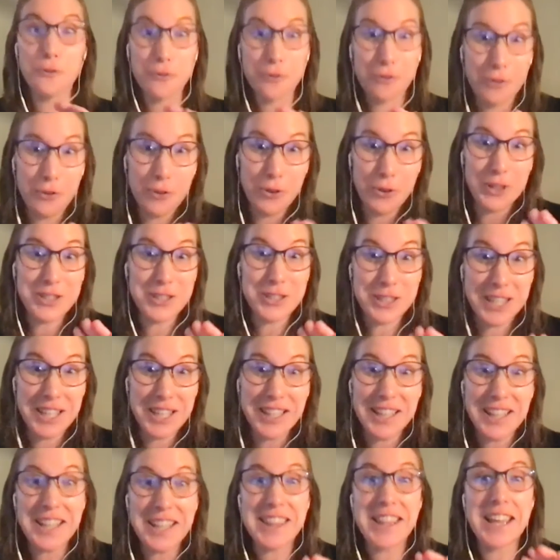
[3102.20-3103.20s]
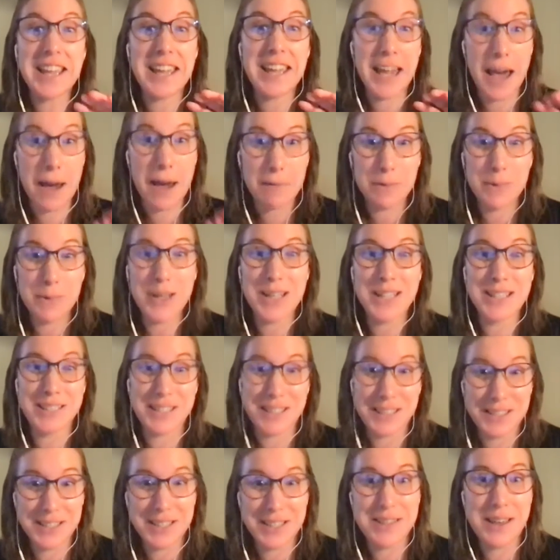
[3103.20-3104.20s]
Fortunately, they capped me at
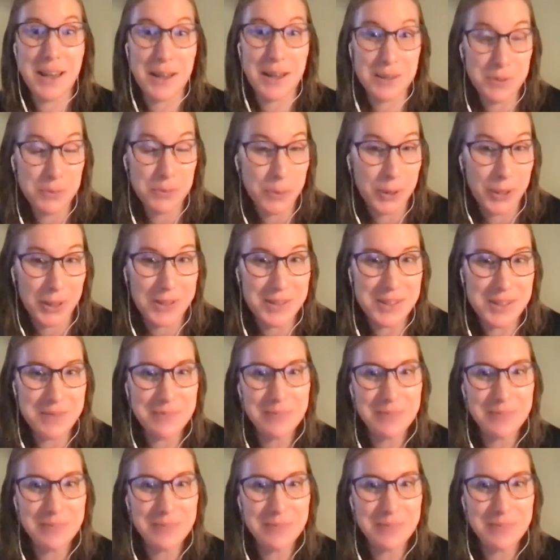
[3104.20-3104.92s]
60,000 words.